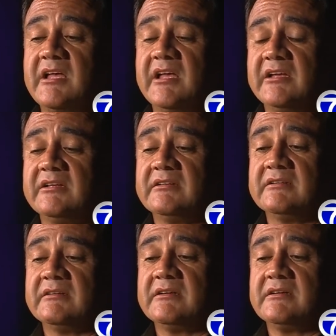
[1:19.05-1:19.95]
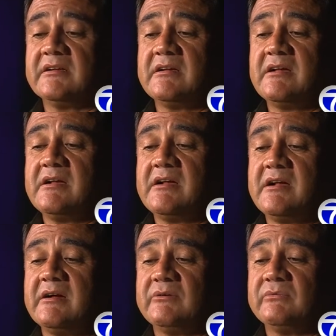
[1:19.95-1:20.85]
and
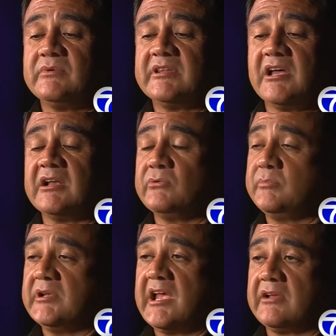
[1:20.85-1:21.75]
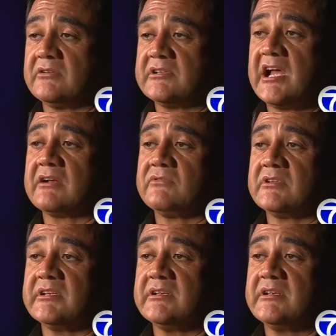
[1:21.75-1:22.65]
we thought it would be handled
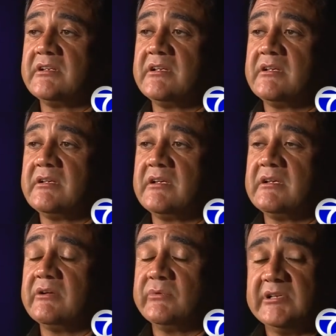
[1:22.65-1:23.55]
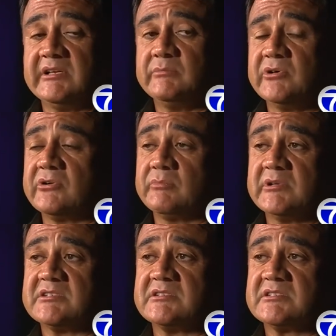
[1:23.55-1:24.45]
tactfully and we did put her
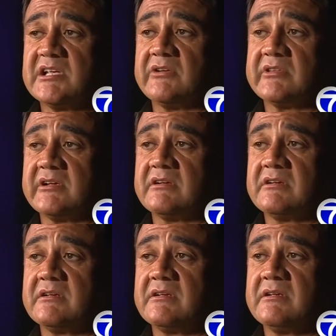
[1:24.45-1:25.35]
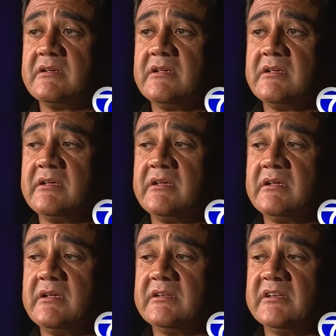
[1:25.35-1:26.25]
business out there.
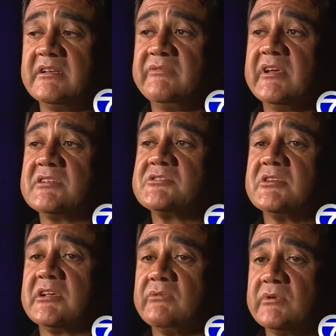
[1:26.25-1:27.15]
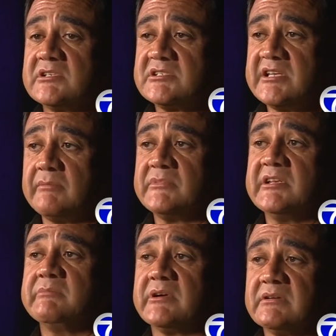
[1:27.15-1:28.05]
And the defense took it one step
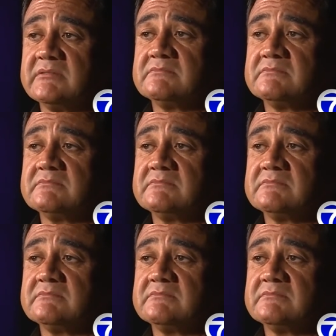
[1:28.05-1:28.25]
deeper.